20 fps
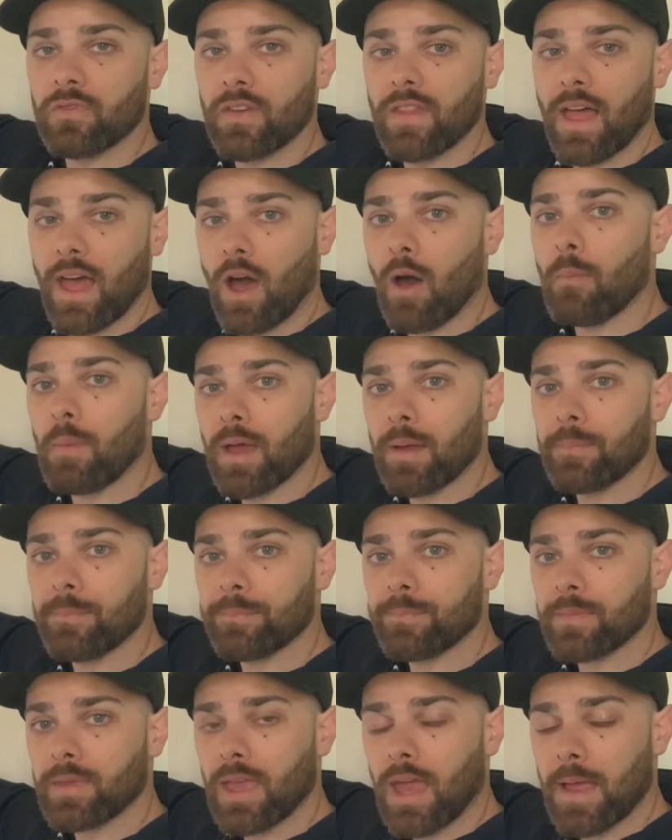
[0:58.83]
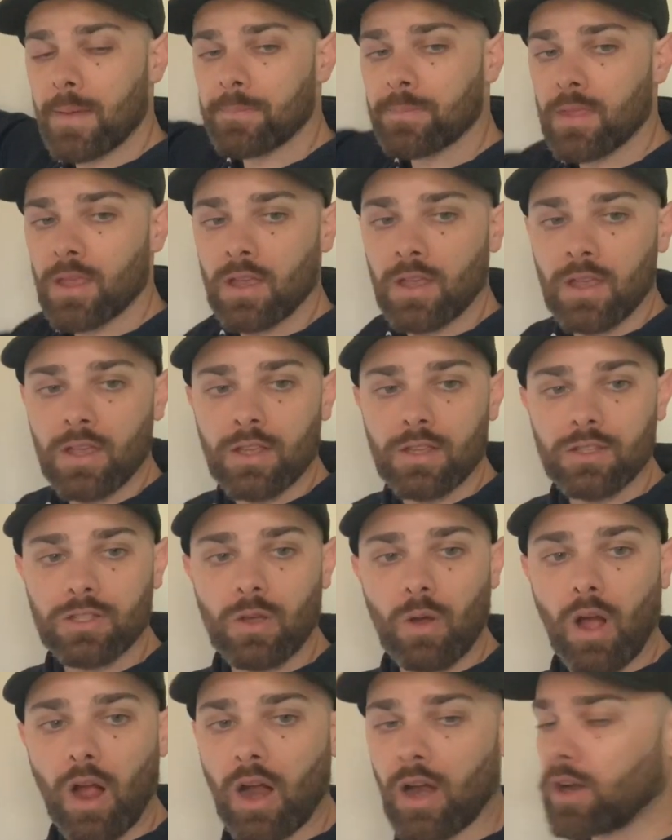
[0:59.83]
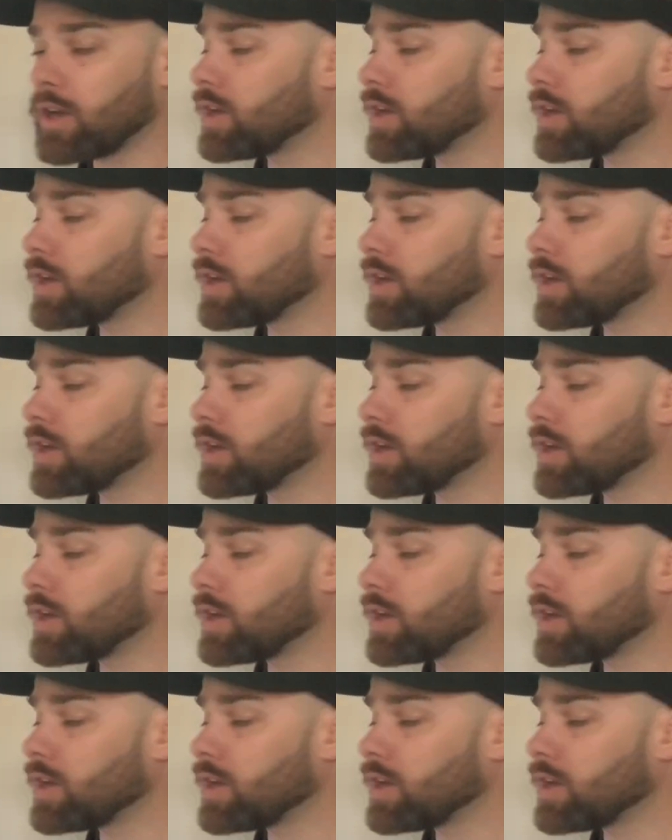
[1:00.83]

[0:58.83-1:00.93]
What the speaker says: the helmet, okay? So our